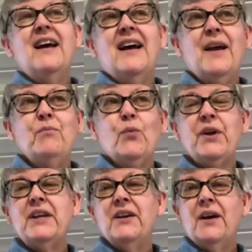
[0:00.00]
I'm
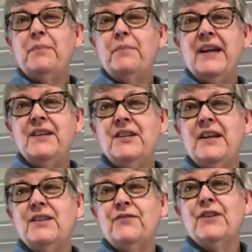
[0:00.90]
working on
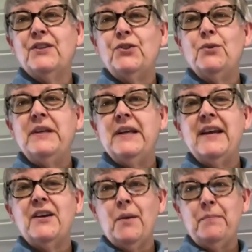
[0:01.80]
paintings for the
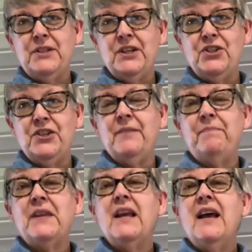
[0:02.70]
Sumi-e competition,
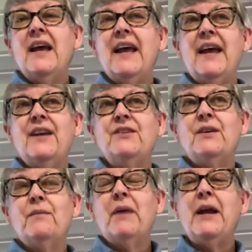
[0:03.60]
and
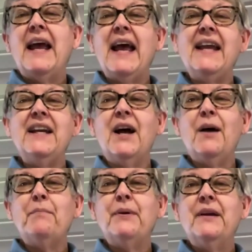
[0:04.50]
my hang
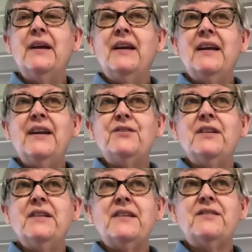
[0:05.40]
up
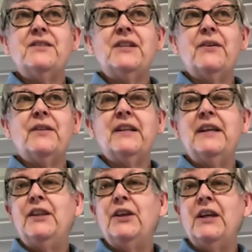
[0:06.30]
isn't
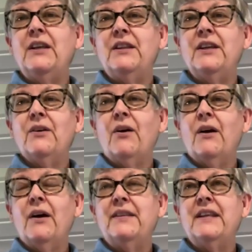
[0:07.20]
necessarily the
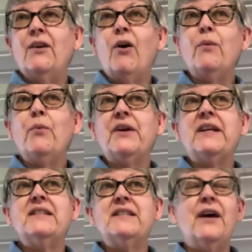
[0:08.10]
artwork
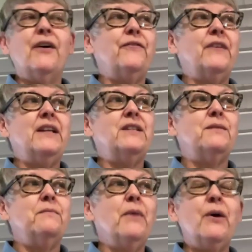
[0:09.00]
itself.
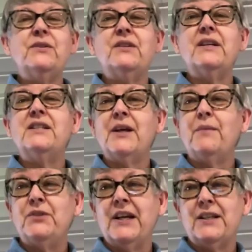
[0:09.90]
It's mostly
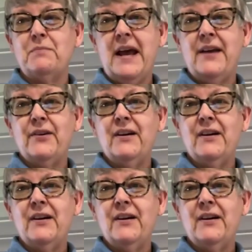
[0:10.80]
subject matter.